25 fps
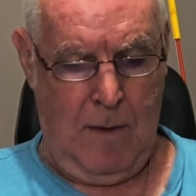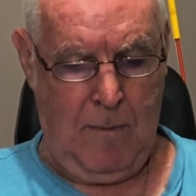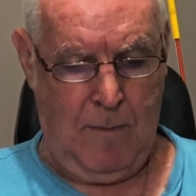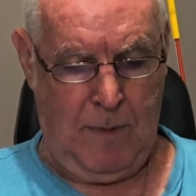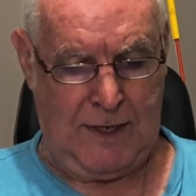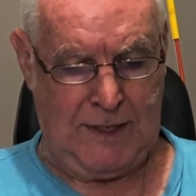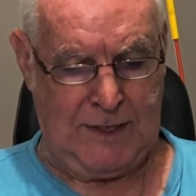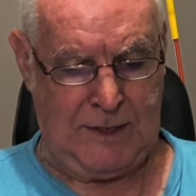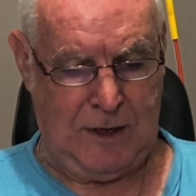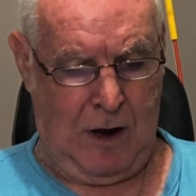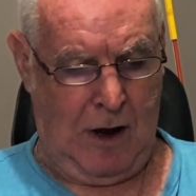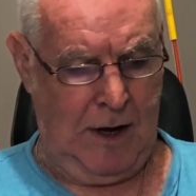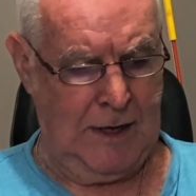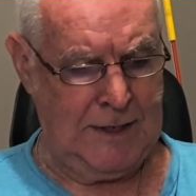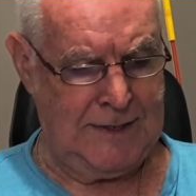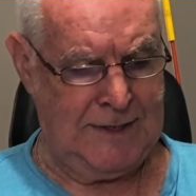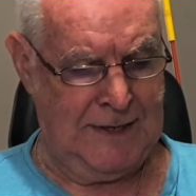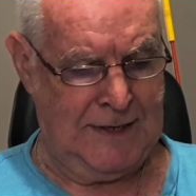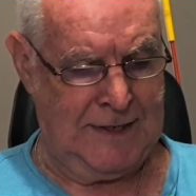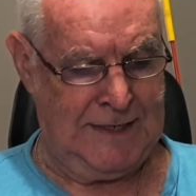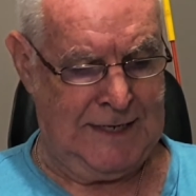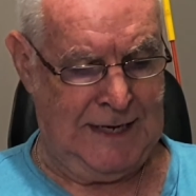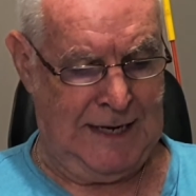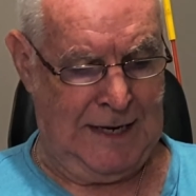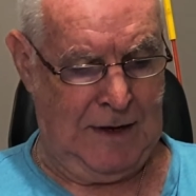besides
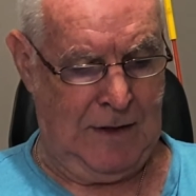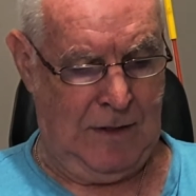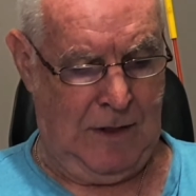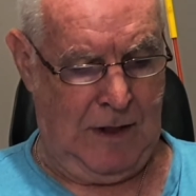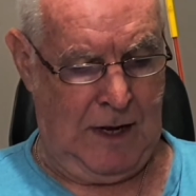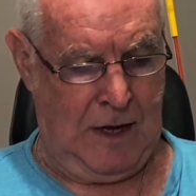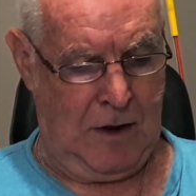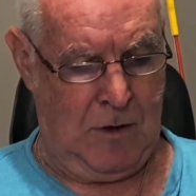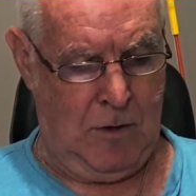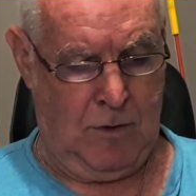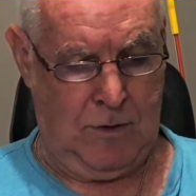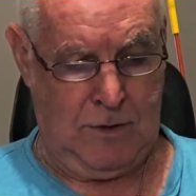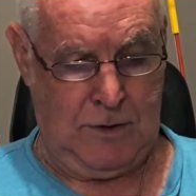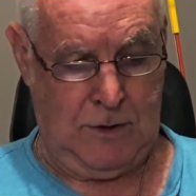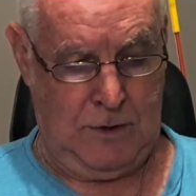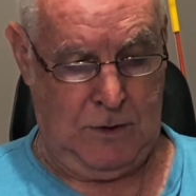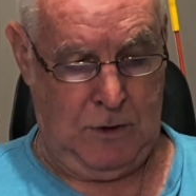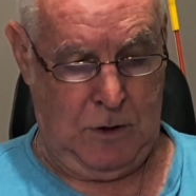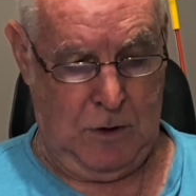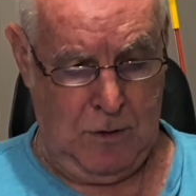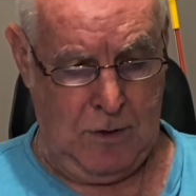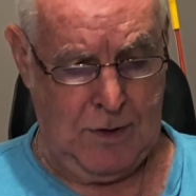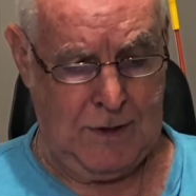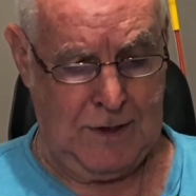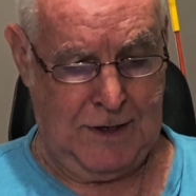the sin that he caused
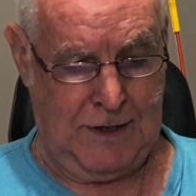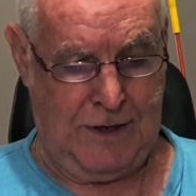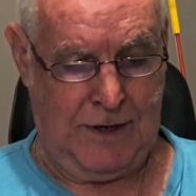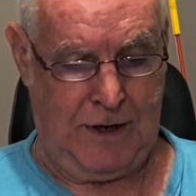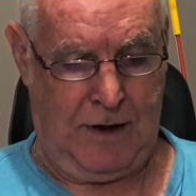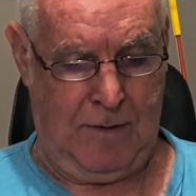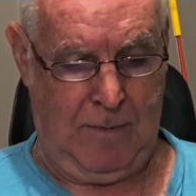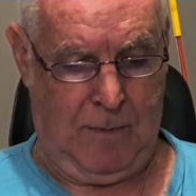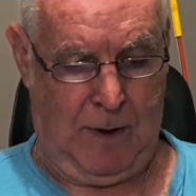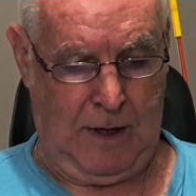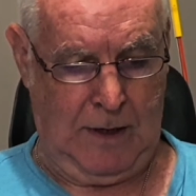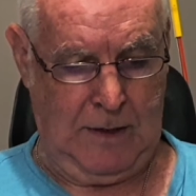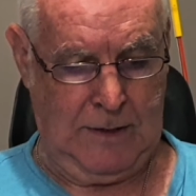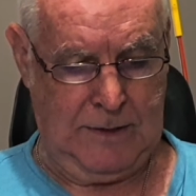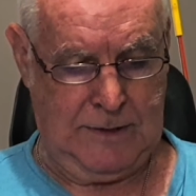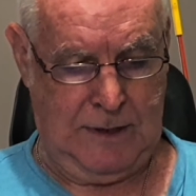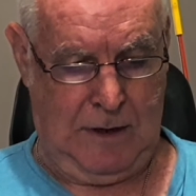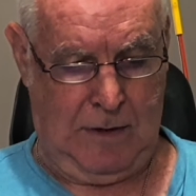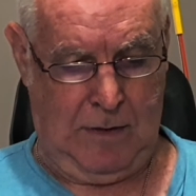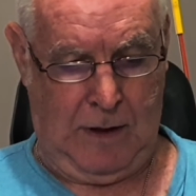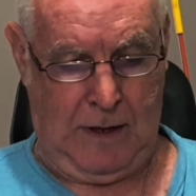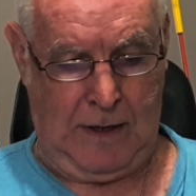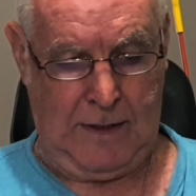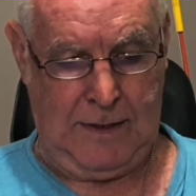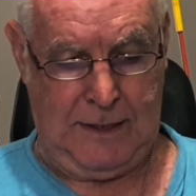Judah to commit,
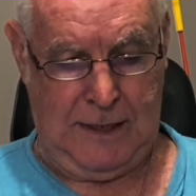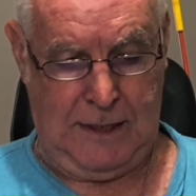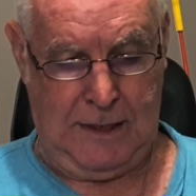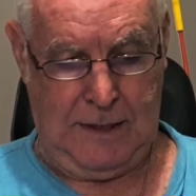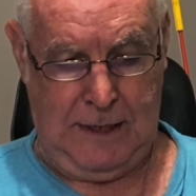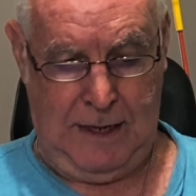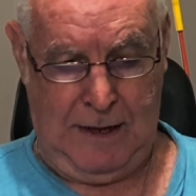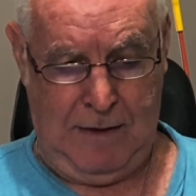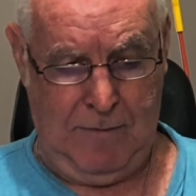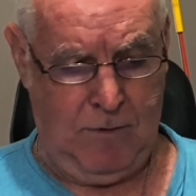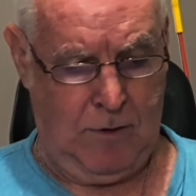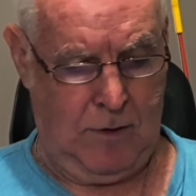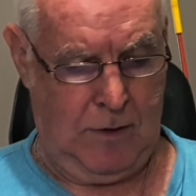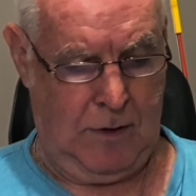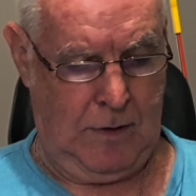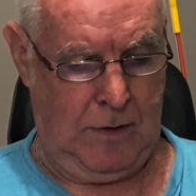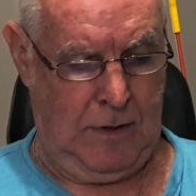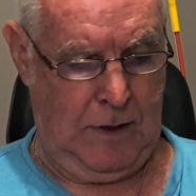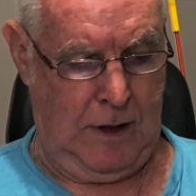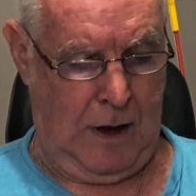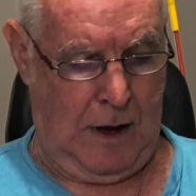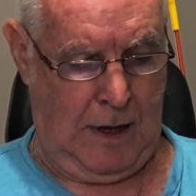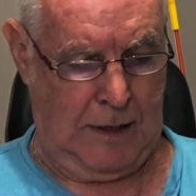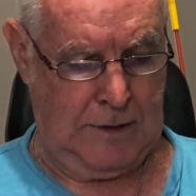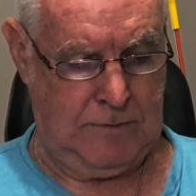so they did evil in
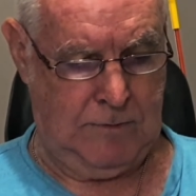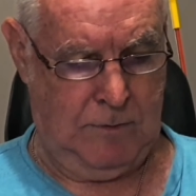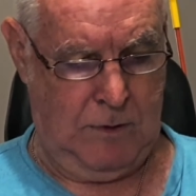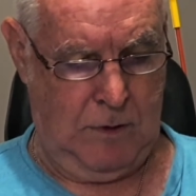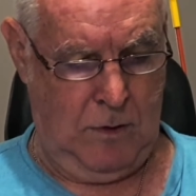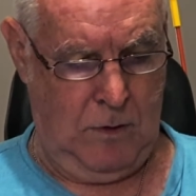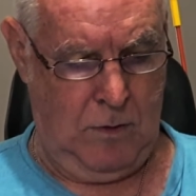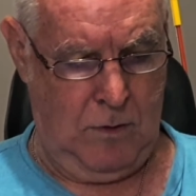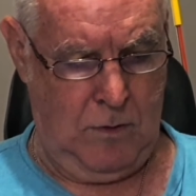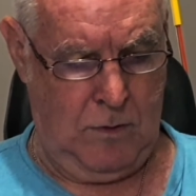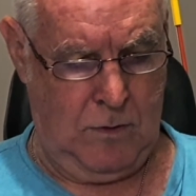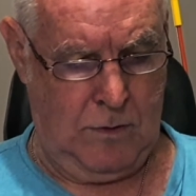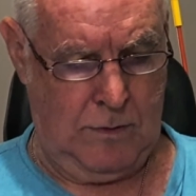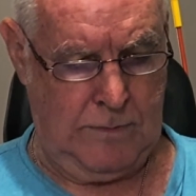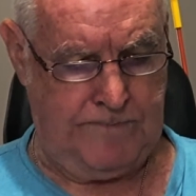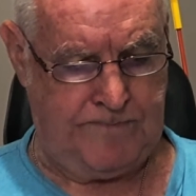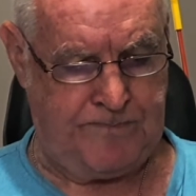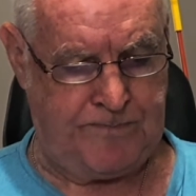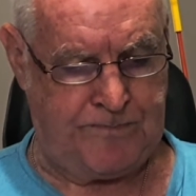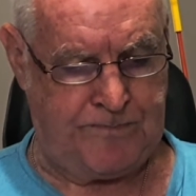the eyes of the Lord.